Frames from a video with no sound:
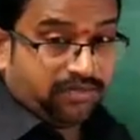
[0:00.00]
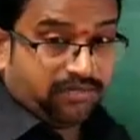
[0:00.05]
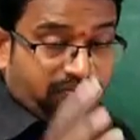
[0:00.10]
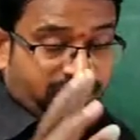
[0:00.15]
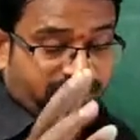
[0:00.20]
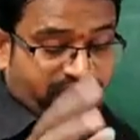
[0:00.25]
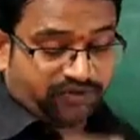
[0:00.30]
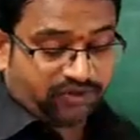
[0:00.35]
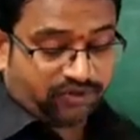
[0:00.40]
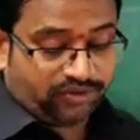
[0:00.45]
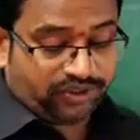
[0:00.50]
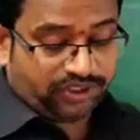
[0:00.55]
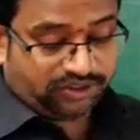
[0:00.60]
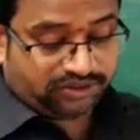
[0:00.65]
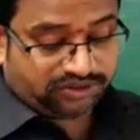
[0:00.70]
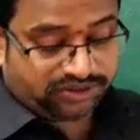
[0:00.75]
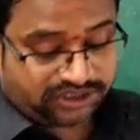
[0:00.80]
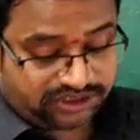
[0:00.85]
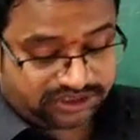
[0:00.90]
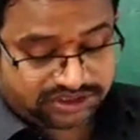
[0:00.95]
Before
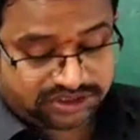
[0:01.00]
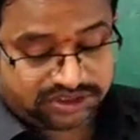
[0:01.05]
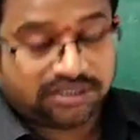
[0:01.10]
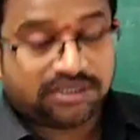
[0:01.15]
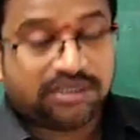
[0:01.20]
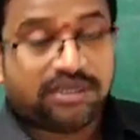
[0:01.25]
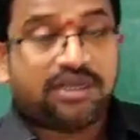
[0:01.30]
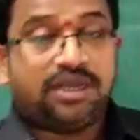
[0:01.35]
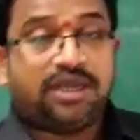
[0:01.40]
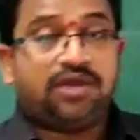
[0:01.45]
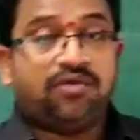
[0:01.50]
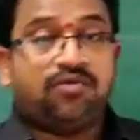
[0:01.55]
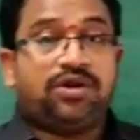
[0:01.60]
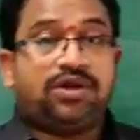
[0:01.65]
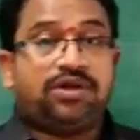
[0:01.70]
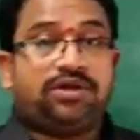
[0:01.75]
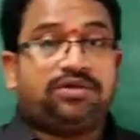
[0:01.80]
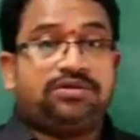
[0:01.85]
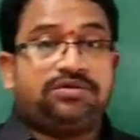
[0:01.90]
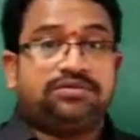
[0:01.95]
going to that, I
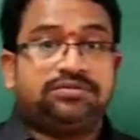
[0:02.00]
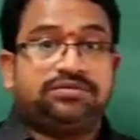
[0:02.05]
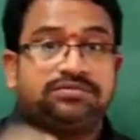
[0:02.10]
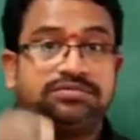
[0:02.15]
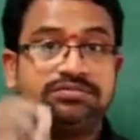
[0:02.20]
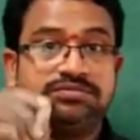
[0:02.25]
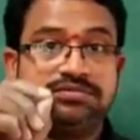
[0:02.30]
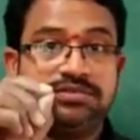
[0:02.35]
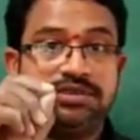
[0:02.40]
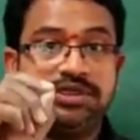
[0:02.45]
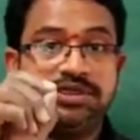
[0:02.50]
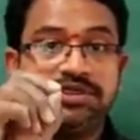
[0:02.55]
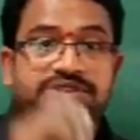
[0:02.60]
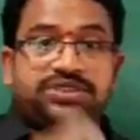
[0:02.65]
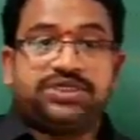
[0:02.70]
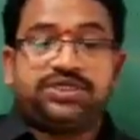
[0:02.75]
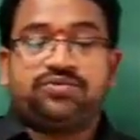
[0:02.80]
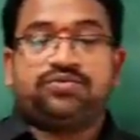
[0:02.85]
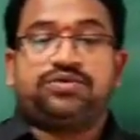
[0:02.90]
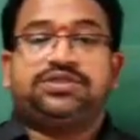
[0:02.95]
want to
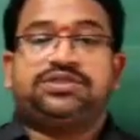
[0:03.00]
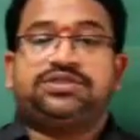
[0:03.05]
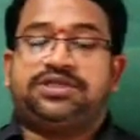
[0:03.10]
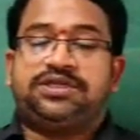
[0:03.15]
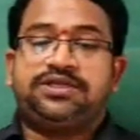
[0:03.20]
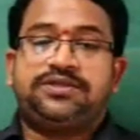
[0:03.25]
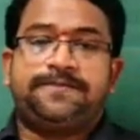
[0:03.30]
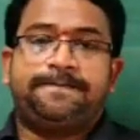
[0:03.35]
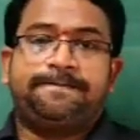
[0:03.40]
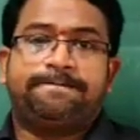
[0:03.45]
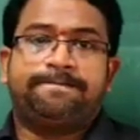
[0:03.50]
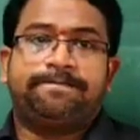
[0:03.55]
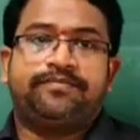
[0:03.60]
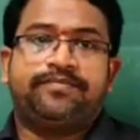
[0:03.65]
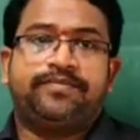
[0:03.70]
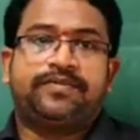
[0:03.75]
instruct one thing.